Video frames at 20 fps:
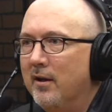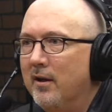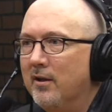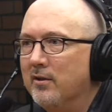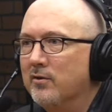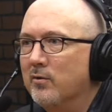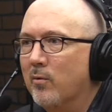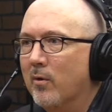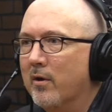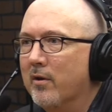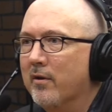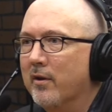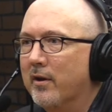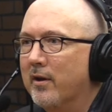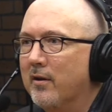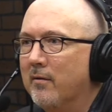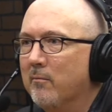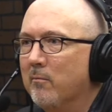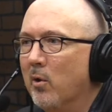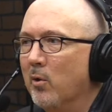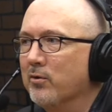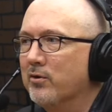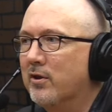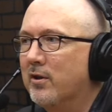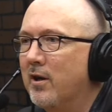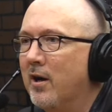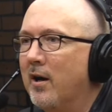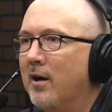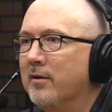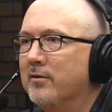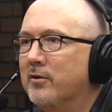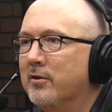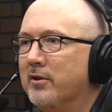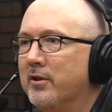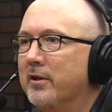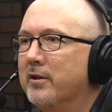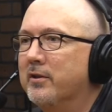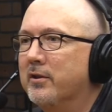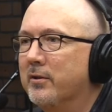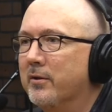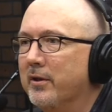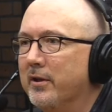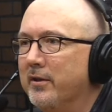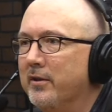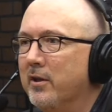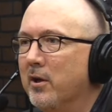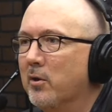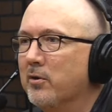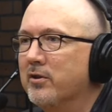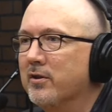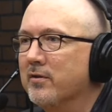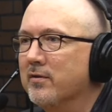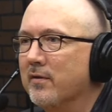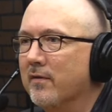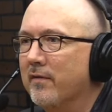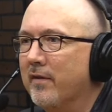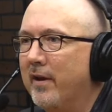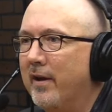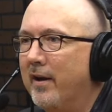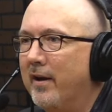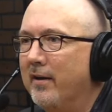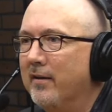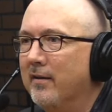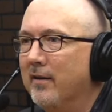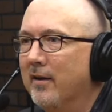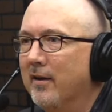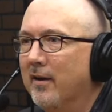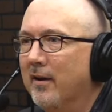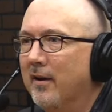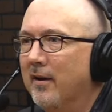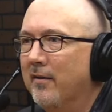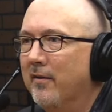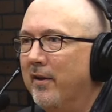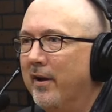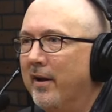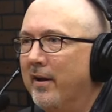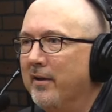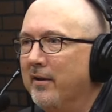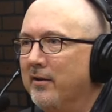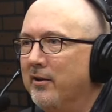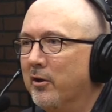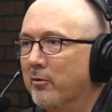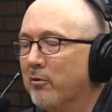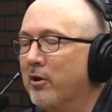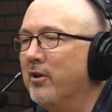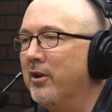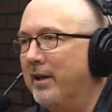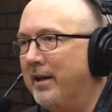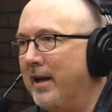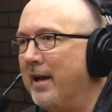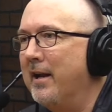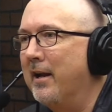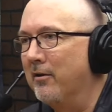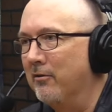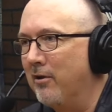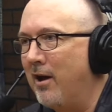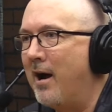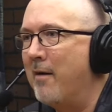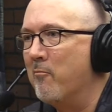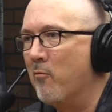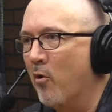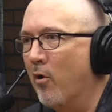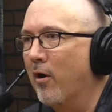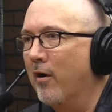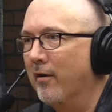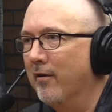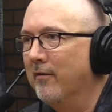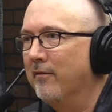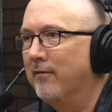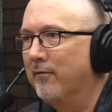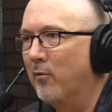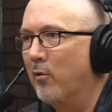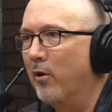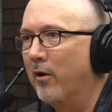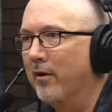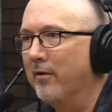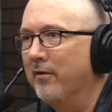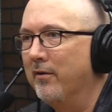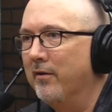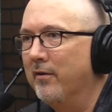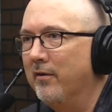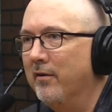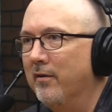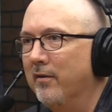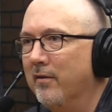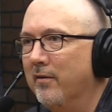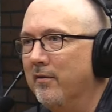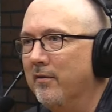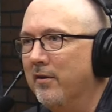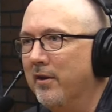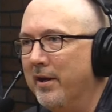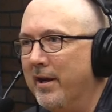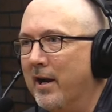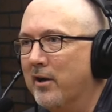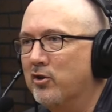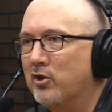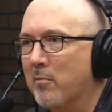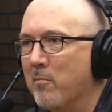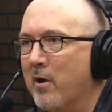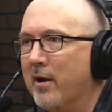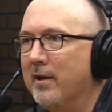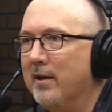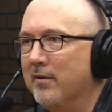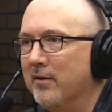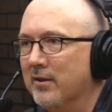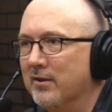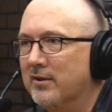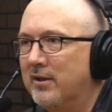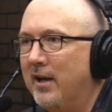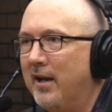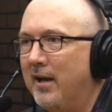is one of the c- most contradictory notions of that. That you're really getting a lot more for yeah, the extra what, money in this